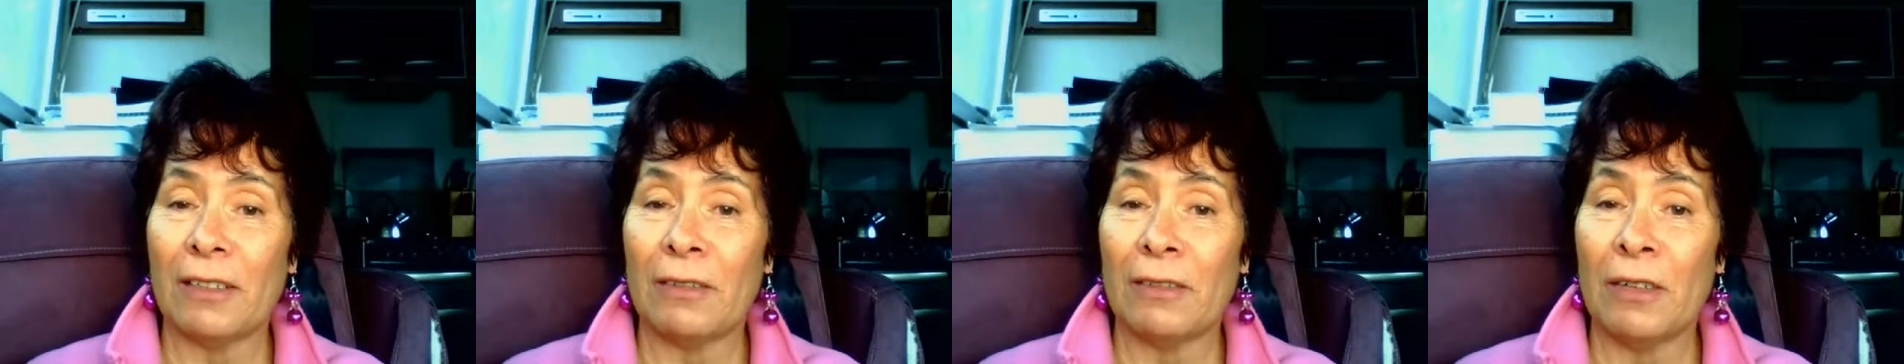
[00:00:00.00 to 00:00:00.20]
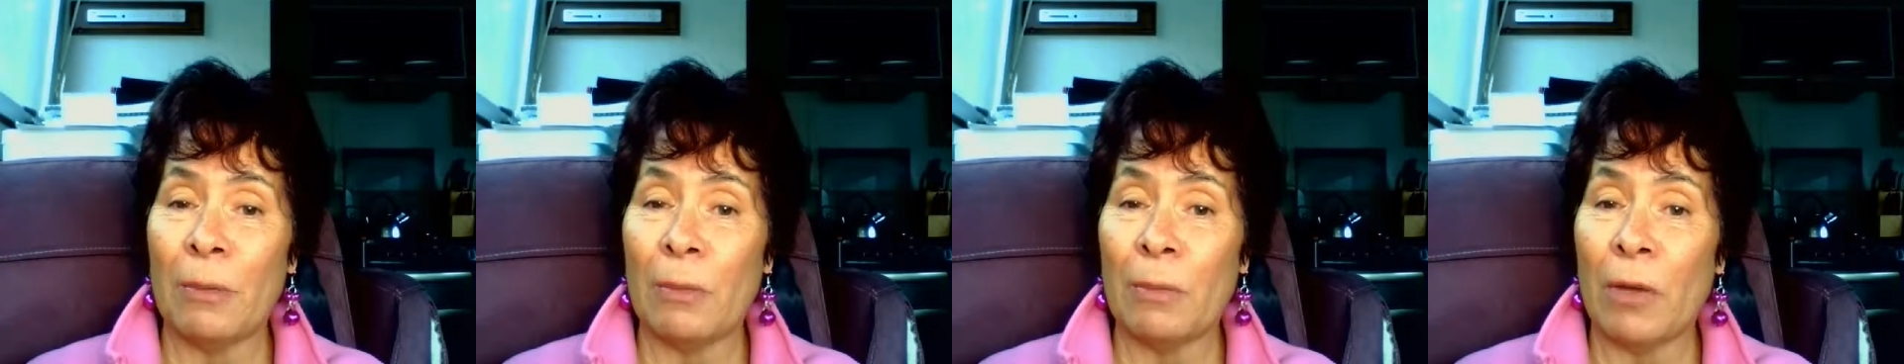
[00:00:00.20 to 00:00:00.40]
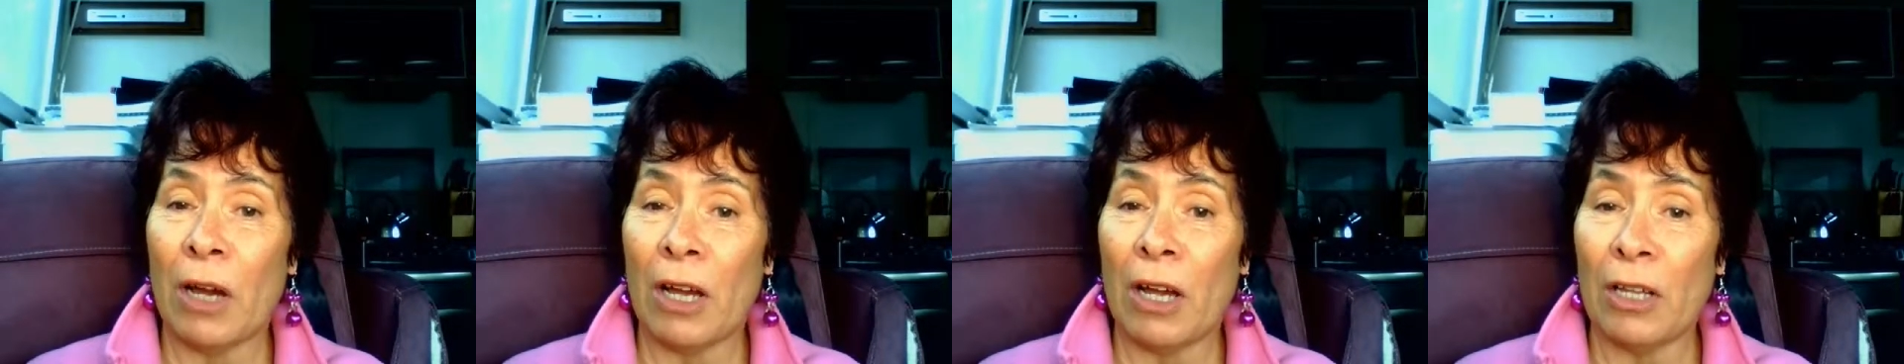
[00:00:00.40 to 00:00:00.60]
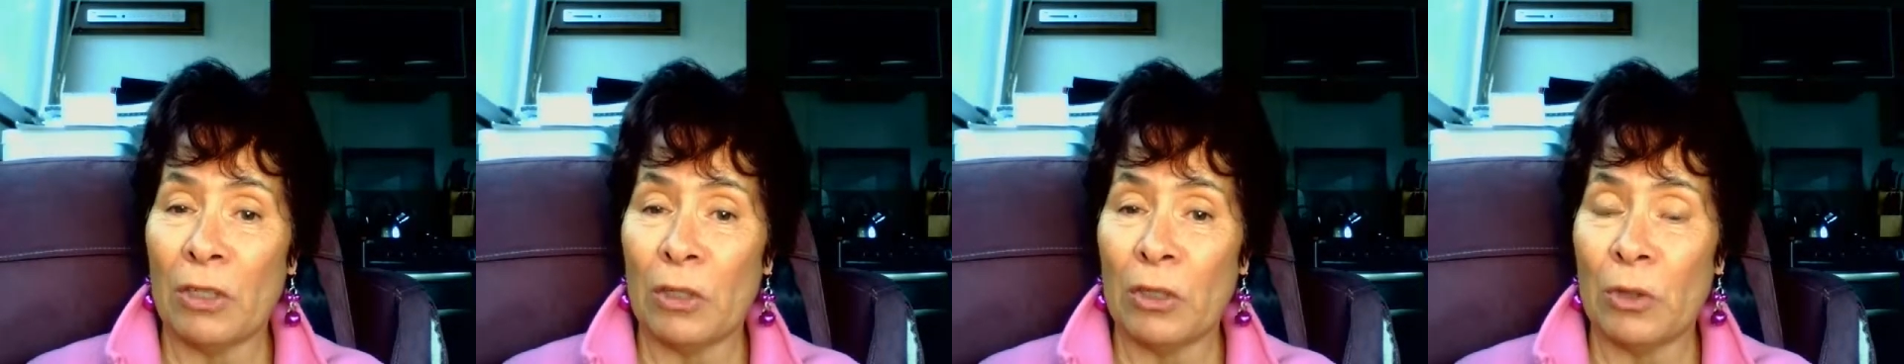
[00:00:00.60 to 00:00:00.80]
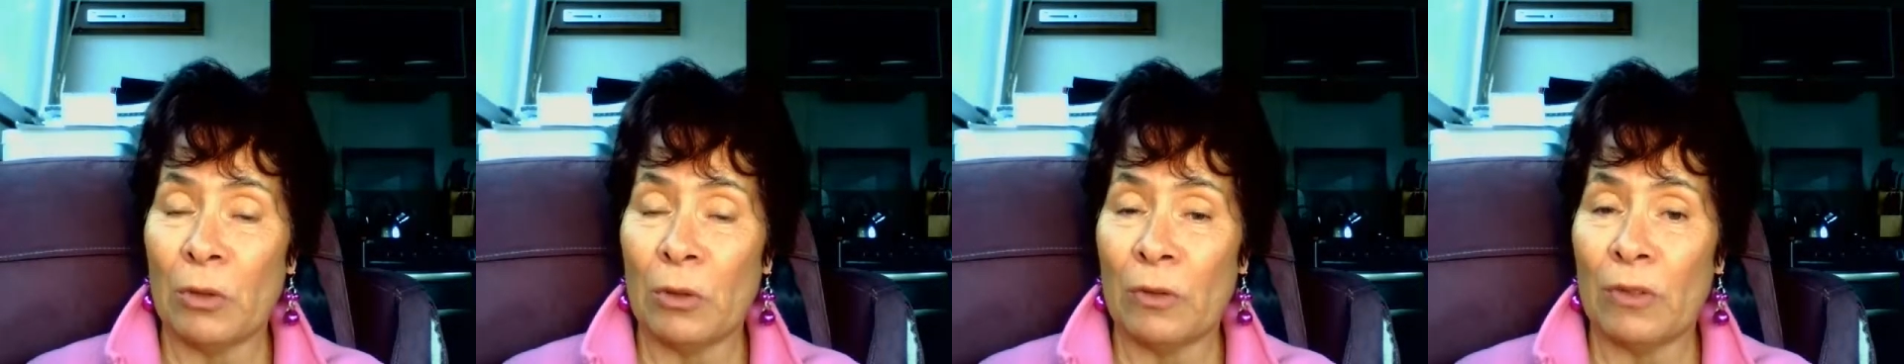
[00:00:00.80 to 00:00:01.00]

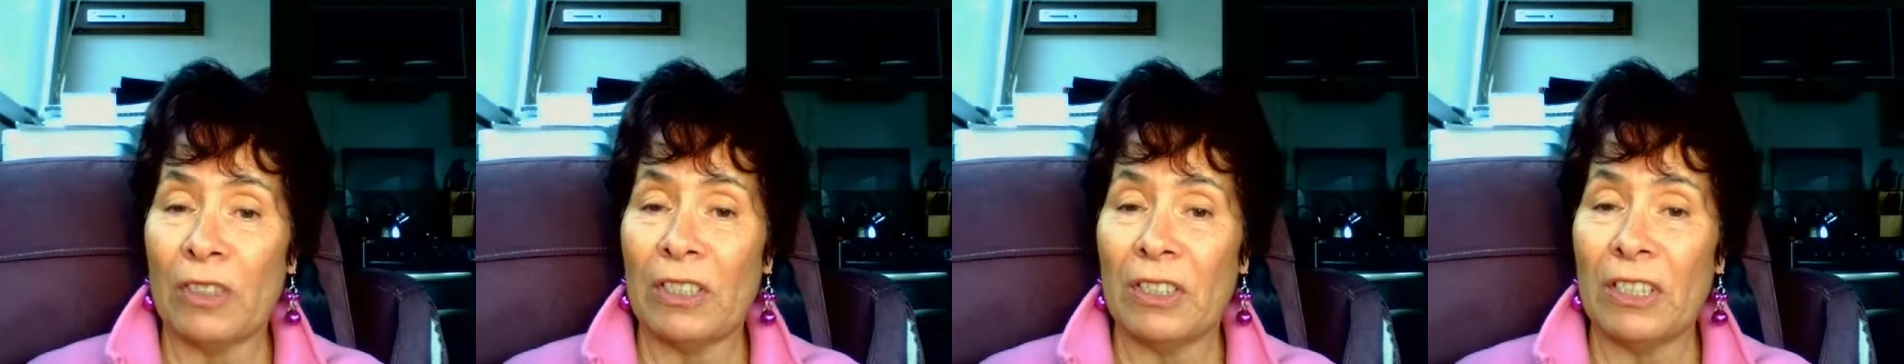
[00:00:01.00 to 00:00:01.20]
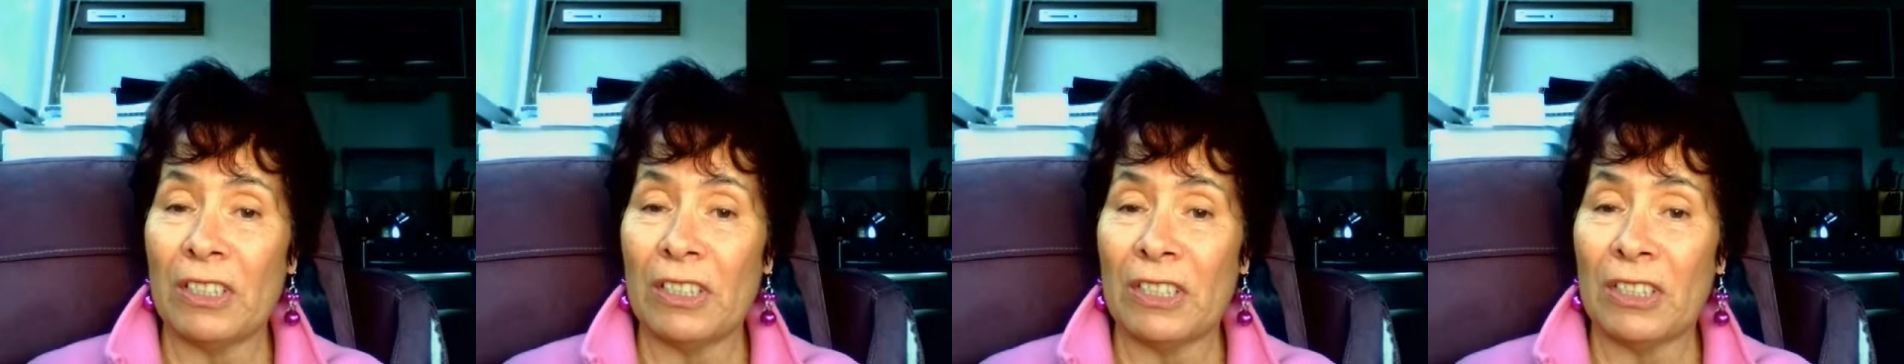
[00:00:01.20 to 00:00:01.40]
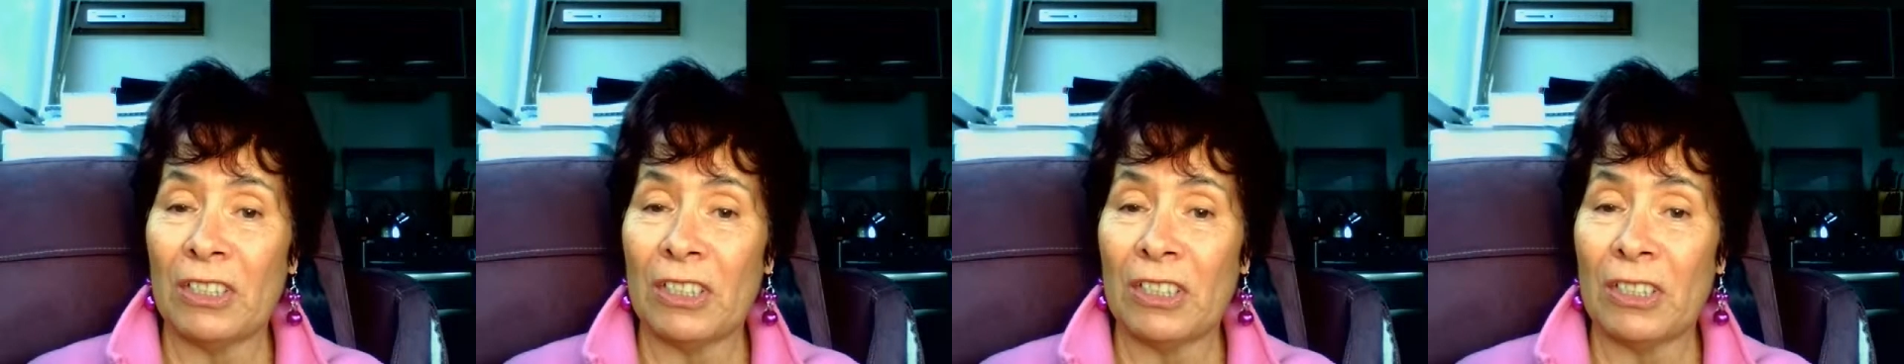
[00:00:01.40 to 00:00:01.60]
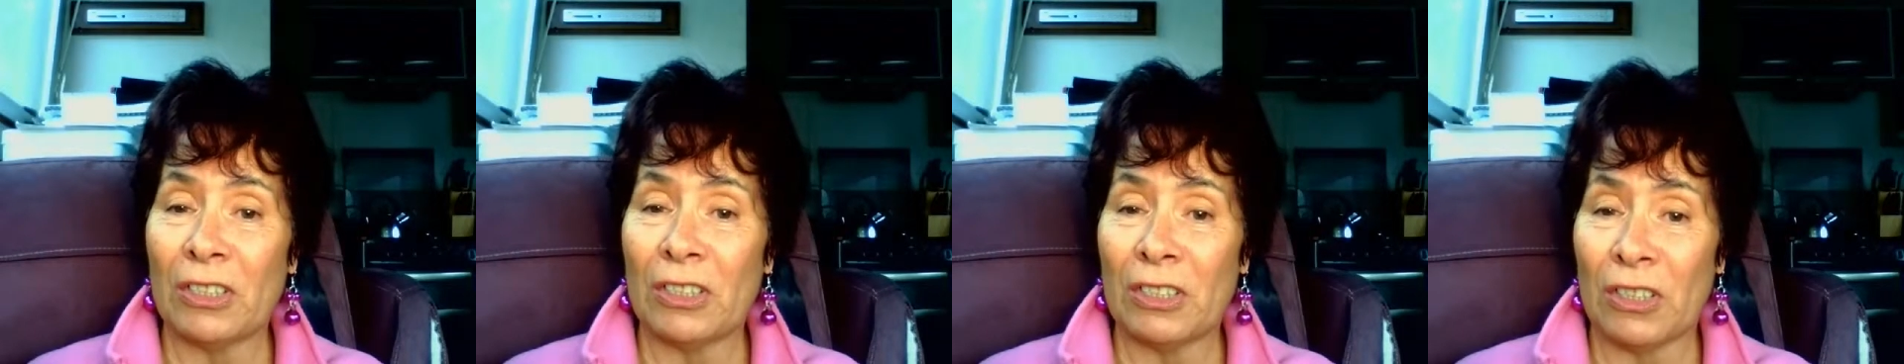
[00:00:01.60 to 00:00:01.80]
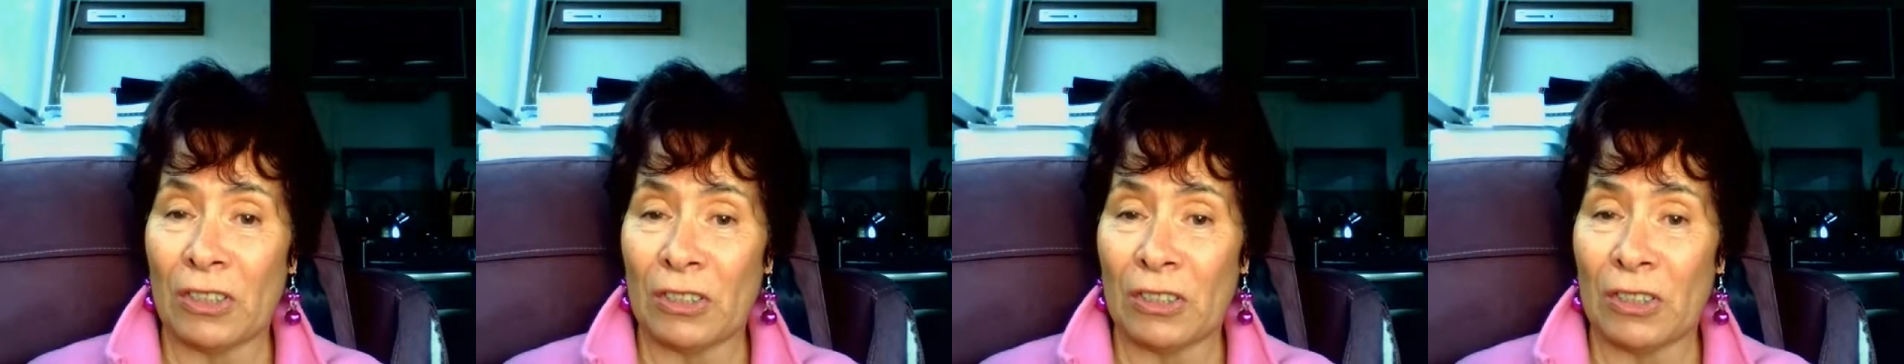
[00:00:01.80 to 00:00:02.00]
remind you of the
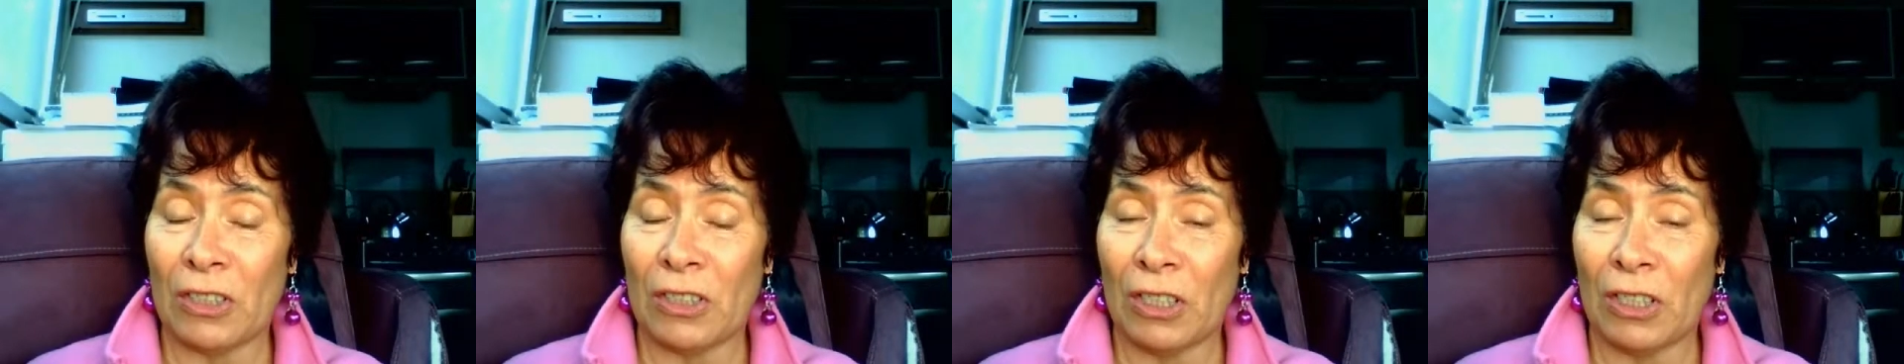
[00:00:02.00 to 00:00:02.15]
decisions